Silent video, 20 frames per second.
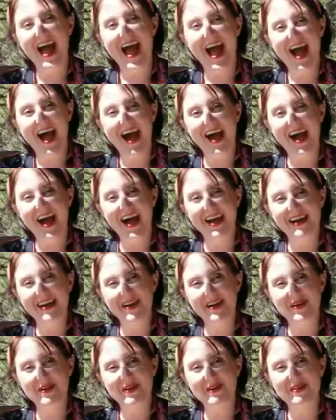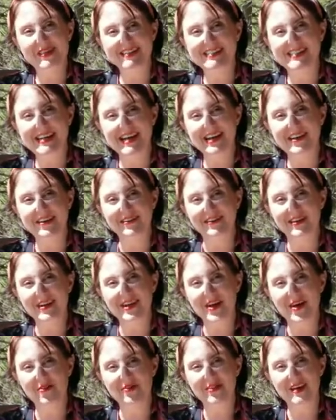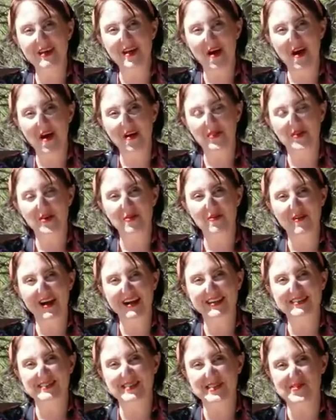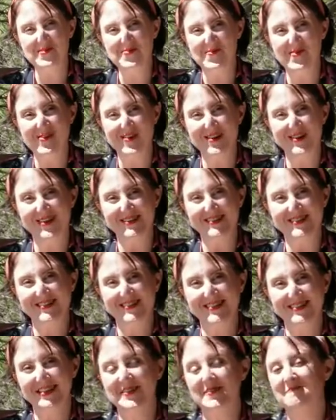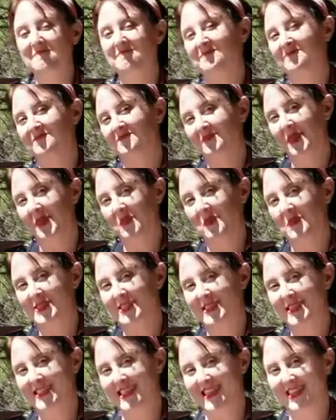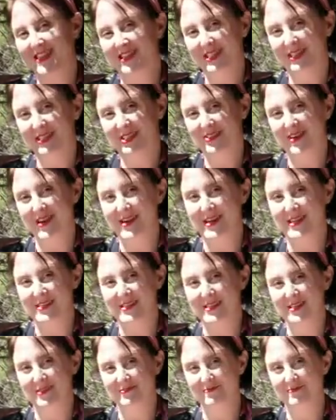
Hi-ho the dairy-o, the author writes the words. What does the illustrator do?